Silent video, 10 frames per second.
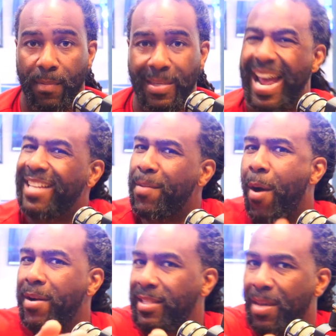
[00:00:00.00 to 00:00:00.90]
See, that's the
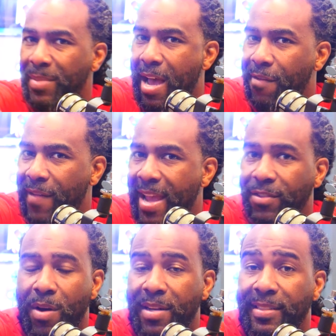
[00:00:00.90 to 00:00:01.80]
part that some of y'all fans
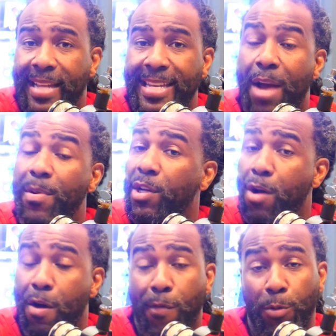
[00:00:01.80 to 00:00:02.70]
don't understand. Y'all want to
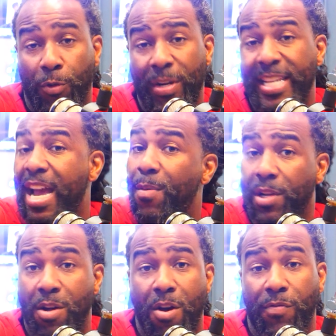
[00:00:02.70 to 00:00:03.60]
call folks greedy. Y'all want
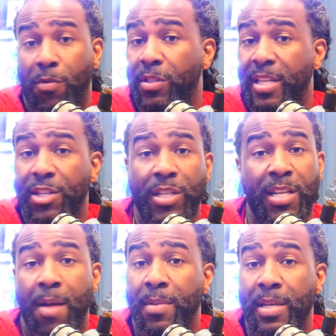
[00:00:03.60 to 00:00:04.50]
to call folks stingy.
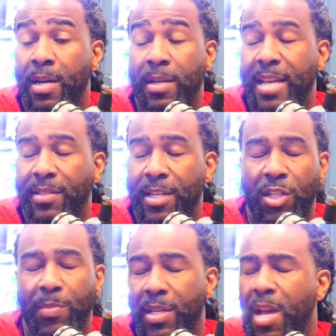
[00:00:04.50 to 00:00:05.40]
And not
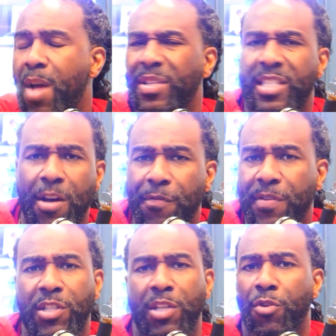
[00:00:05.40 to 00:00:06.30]
stingy, but
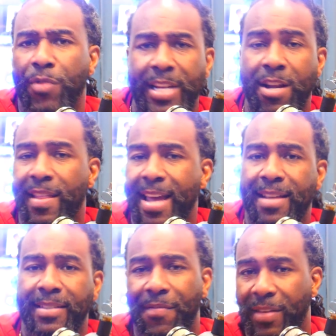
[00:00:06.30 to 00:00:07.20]
selfish and greedy and all that kind
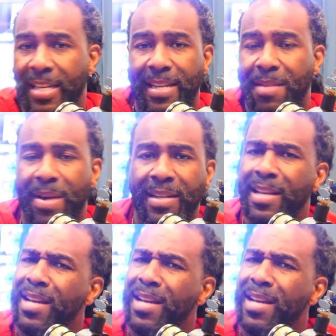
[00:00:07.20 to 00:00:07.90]
of stuff for getting their money.